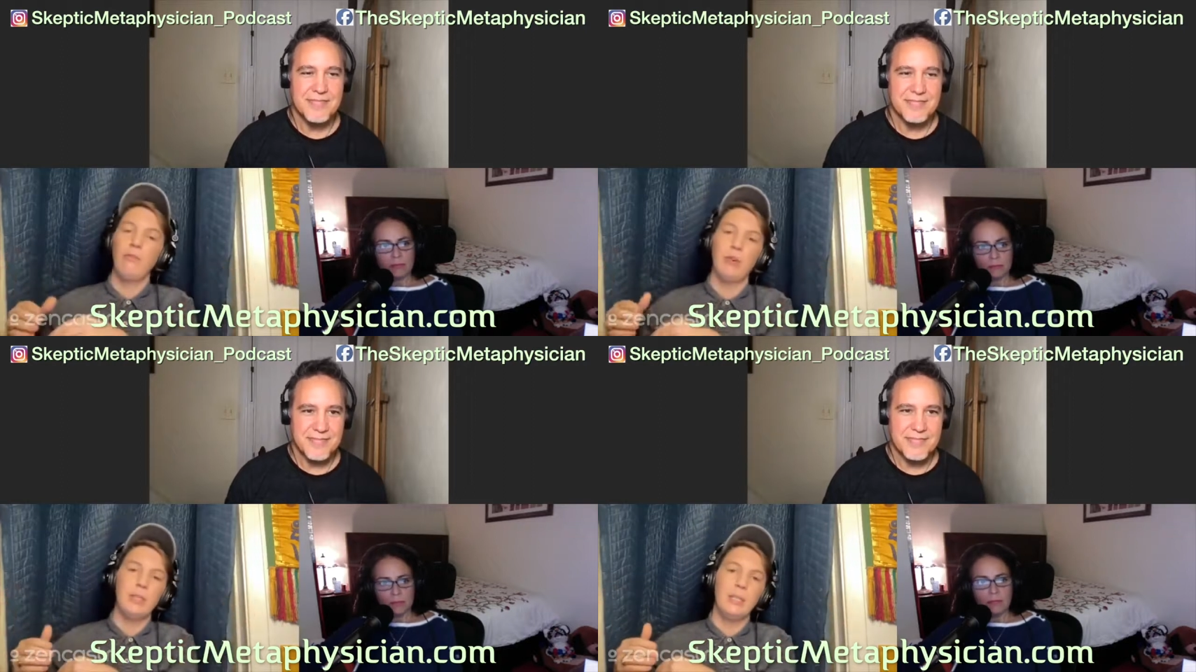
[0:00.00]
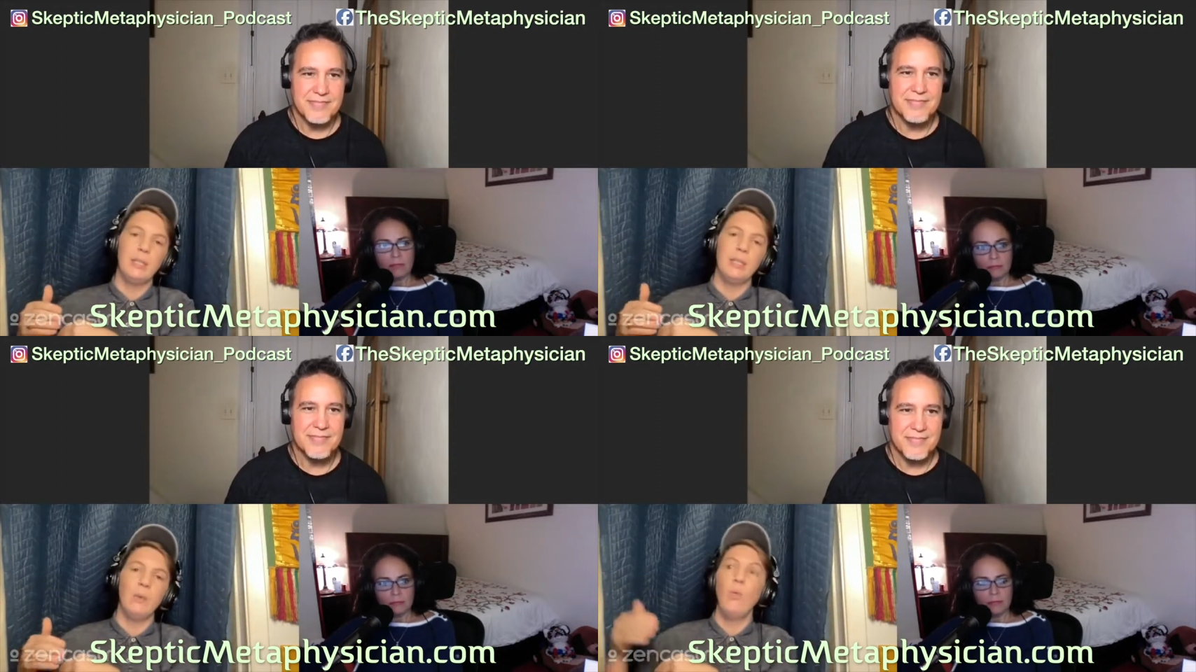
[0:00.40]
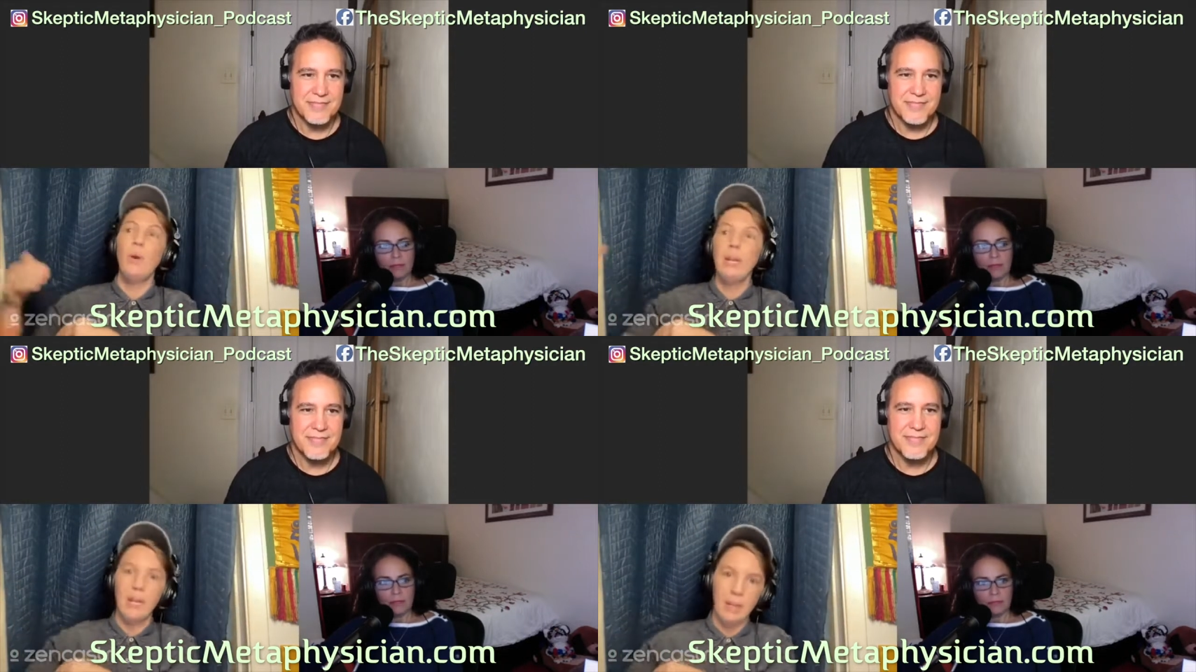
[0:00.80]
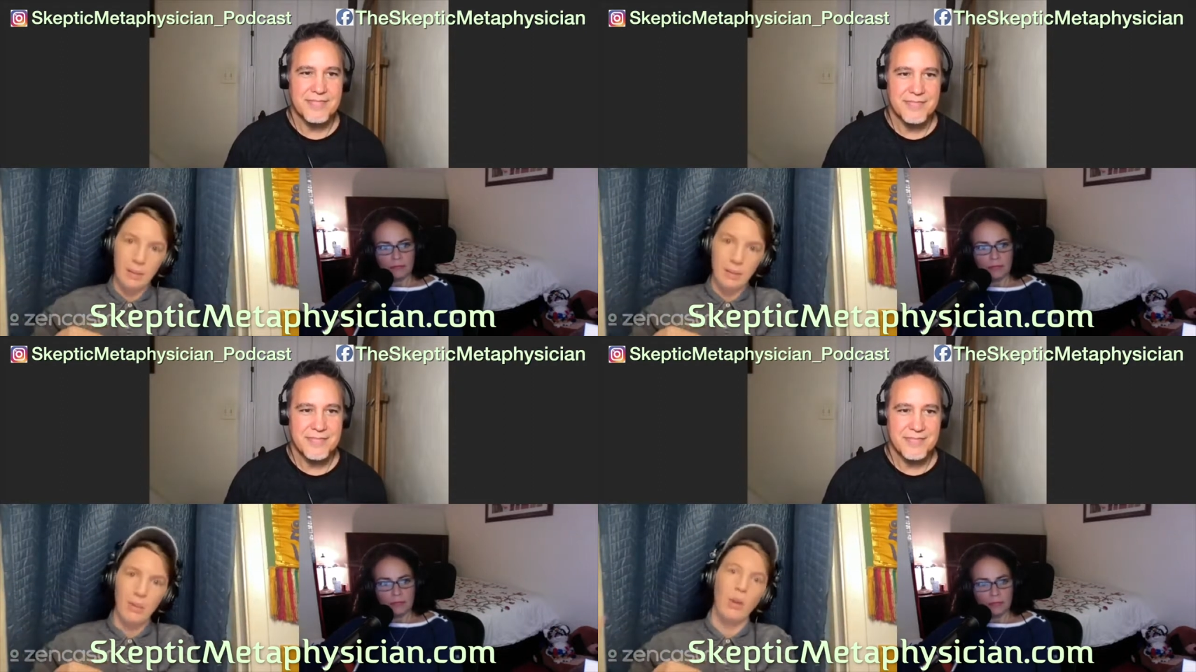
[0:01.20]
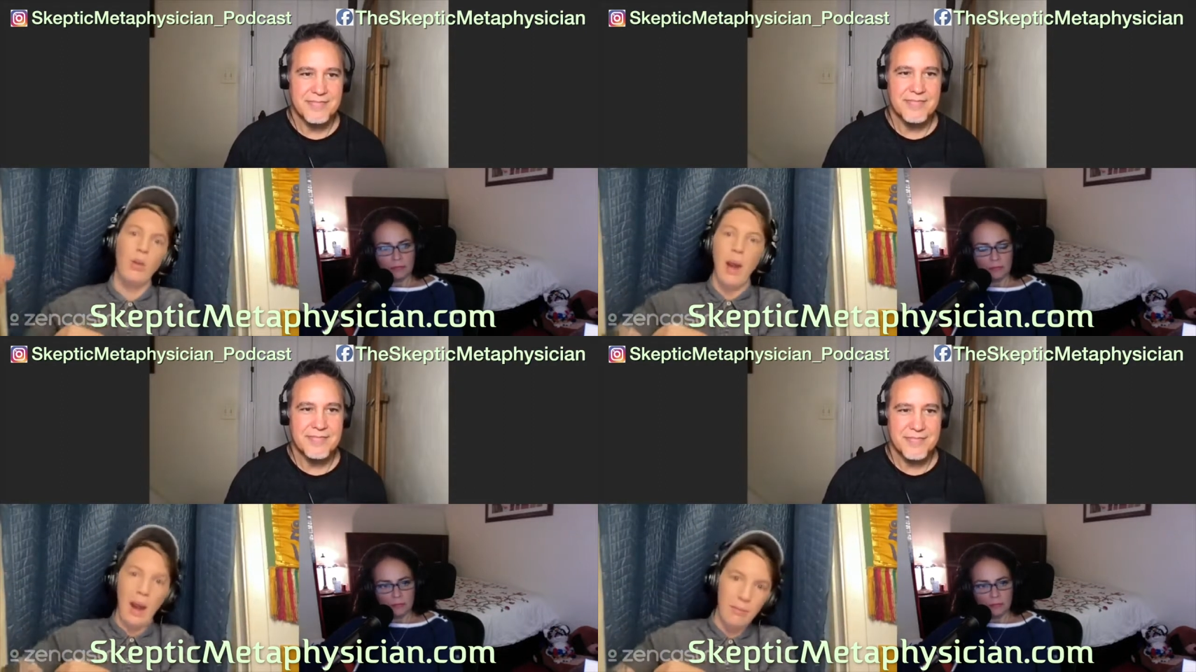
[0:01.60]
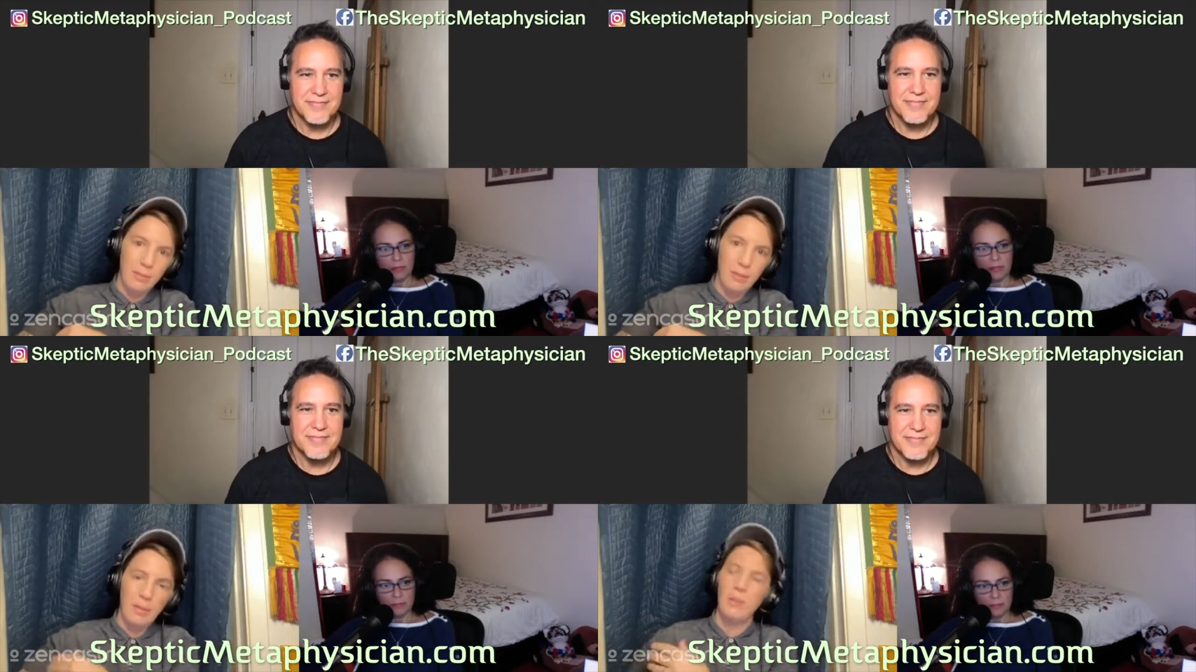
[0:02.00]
Speaker 1: versus Wiccan, the craft